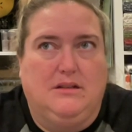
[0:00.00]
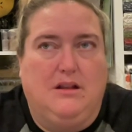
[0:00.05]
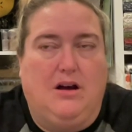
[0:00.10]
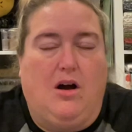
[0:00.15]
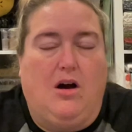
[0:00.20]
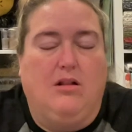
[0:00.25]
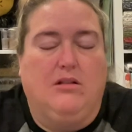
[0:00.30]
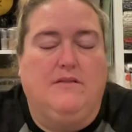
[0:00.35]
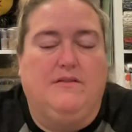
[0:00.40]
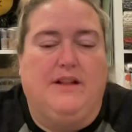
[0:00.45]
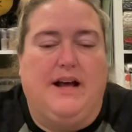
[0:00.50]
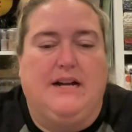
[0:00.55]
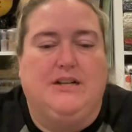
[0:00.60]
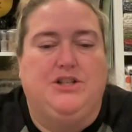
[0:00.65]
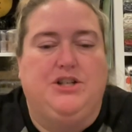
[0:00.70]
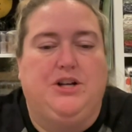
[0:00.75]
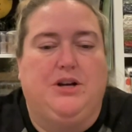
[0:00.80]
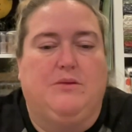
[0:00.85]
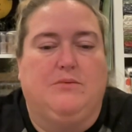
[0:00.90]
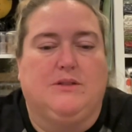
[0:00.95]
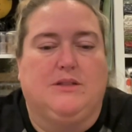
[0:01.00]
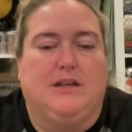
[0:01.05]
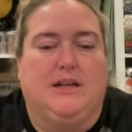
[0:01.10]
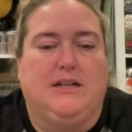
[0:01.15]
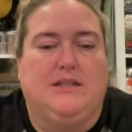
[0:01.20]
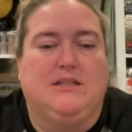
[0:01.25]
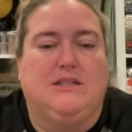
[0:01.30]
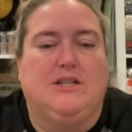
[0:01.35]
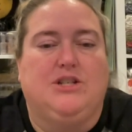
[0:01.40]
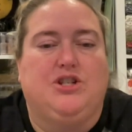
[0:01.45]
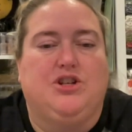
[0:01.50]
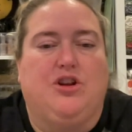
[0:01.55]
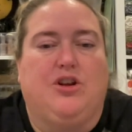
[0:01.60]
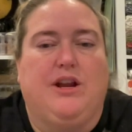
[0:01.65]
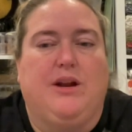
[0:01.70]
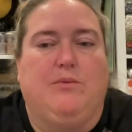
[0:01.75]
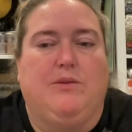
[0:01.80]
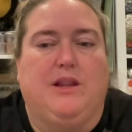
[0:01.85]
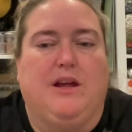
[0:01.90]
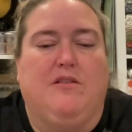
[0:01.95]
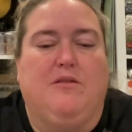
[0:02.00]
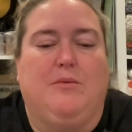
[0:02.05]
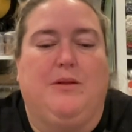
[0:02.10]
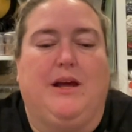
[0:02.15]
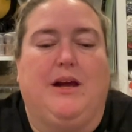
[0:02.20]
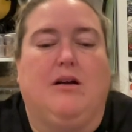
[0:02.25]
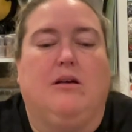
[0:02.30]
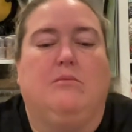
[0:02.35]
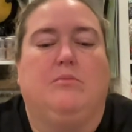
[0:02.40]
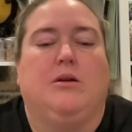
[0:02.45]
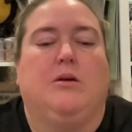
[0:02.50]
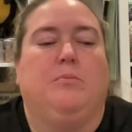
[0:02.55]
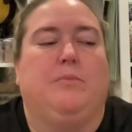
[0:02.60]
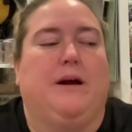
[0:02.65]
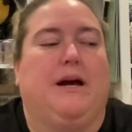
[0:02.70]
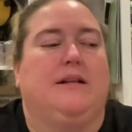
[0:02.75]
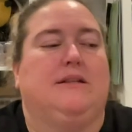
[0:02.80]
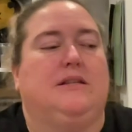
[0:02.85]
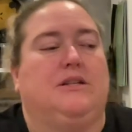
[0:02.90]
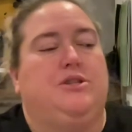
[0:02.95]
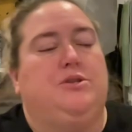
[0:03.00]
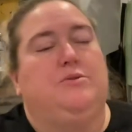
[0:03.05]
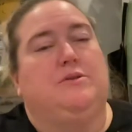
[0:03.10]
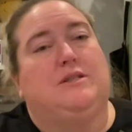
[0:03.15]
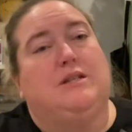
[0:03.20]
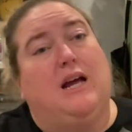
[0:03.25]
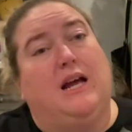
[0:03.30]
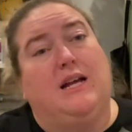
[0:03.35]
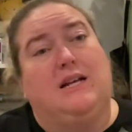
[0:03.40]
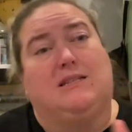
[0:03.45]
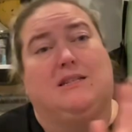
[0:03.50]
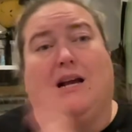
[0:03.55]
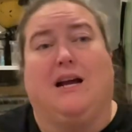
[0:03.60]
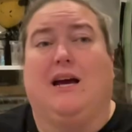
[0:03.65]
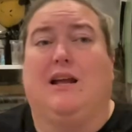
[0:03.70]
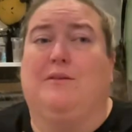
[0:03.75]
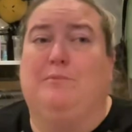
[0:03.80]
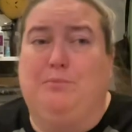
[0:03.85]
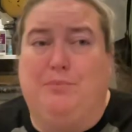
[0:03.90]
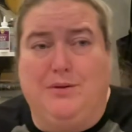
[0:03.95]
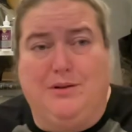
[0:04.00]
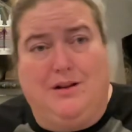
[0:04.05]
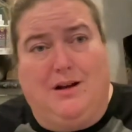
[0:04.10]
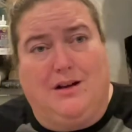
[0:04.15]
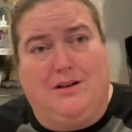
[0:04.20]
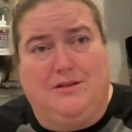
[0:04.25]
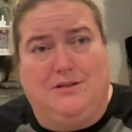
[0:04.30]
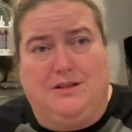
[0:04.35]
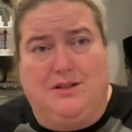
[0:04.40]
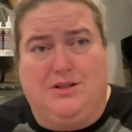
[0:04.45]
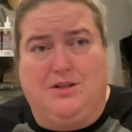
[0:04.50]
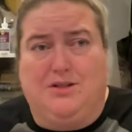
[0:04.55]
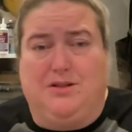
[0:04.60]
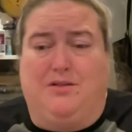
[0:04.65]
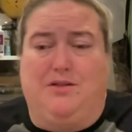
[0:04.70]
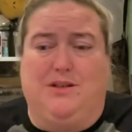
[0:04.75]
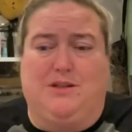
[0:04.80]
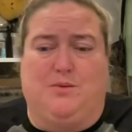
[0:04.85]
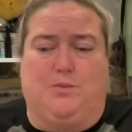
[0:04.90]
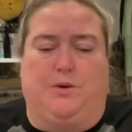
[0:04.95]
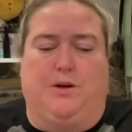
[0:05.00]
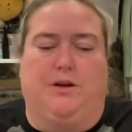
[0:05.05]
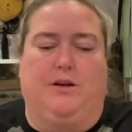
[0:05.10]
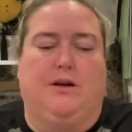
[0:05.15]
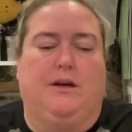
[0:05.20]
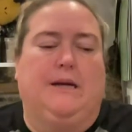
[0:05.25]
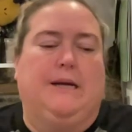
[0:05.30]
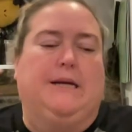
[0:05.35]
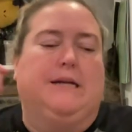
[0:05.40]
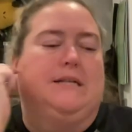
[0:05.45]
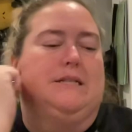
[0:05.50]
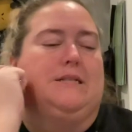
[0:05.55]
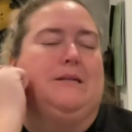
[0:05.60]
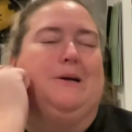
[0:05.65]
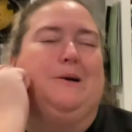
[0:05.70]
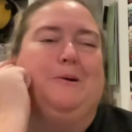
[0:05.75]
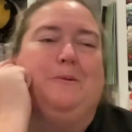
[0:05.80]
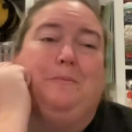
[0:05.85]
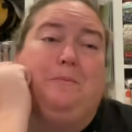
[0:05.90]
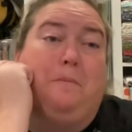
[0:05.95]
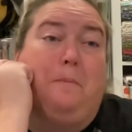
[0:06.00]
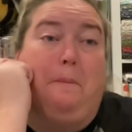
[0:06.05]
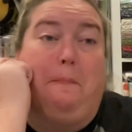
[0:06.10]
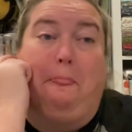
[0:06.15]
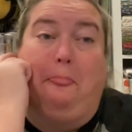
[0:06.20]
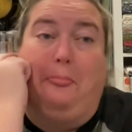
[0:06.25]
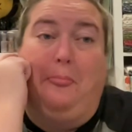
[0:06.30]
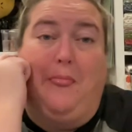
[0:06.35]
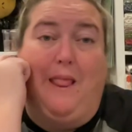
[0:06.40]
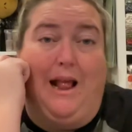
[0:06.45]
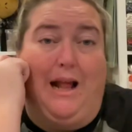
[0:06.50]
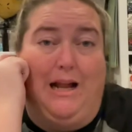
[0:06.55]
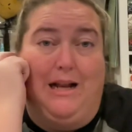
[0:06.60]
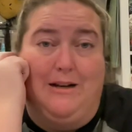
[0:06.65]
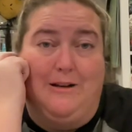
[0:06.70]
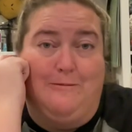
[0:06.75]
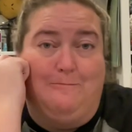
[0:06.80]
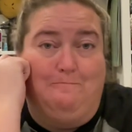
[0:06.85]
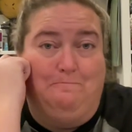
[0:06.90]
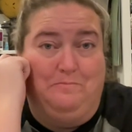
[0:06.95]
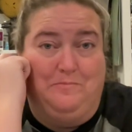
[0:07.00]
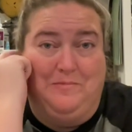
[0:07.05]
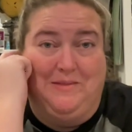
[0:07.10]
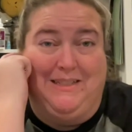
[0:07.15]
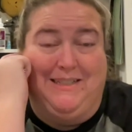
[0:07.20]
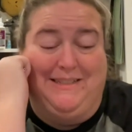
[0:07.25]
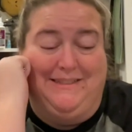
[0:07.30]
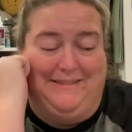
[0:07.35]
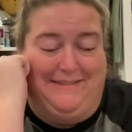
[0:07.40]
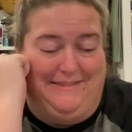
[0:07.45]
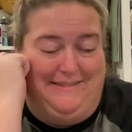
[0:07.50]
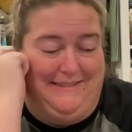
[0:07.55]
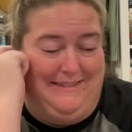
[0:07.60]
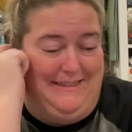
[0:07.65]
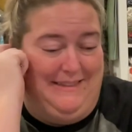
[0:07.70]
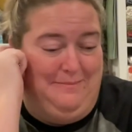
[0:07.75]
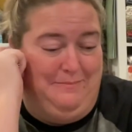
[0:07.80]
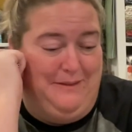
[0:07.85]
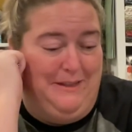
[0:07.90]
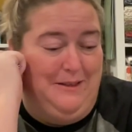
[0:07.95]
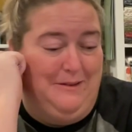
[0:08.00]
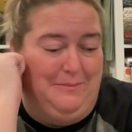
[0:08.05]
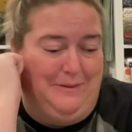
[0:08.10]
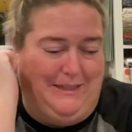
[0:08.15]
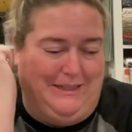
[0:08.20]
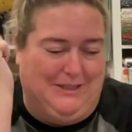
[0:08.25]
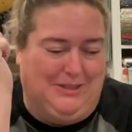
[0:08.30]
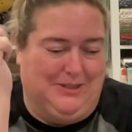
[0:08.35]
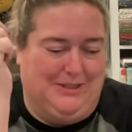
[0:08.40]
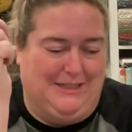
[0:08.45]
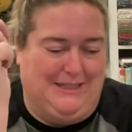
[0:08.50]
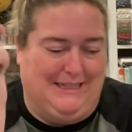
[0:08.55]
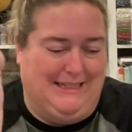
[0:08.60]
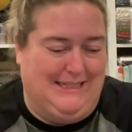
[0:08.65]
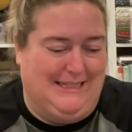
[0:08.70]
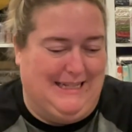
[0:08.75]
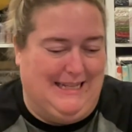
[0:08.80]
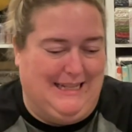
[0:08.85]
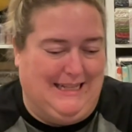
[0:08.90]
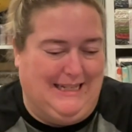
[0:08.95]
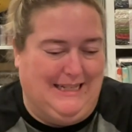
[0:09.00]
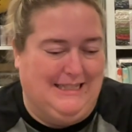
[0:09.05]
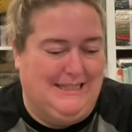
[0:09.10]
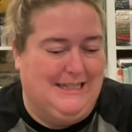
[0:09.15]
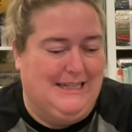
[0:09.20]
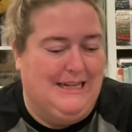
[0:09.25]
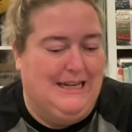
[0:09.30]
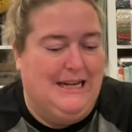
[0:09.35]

all of last year, I was like stitching on it and would love it, be like, oh, nope, I got to set you aside because I got to put 100 stitches on this one. So, I don't know. It'll be interesting to say the least.